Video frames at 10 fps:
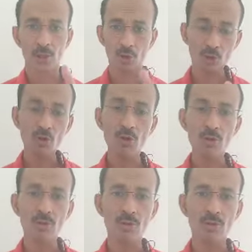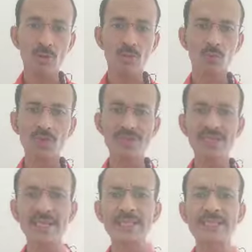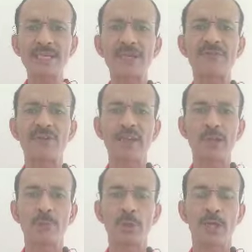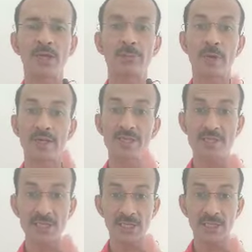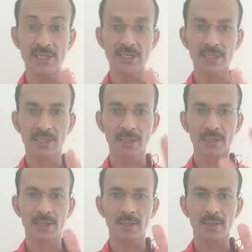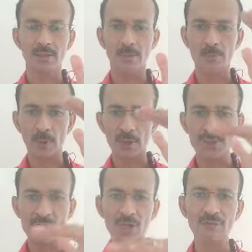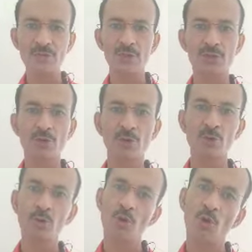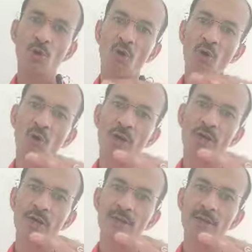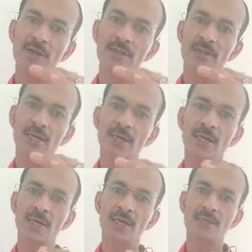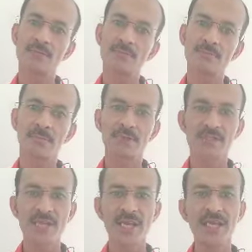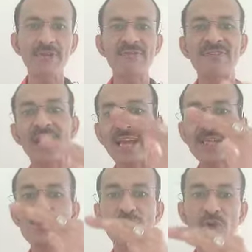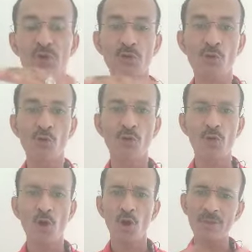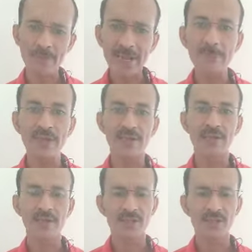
crow was an insignificant bird, but still the perching of the crow or the taking flight of the crow, or maybe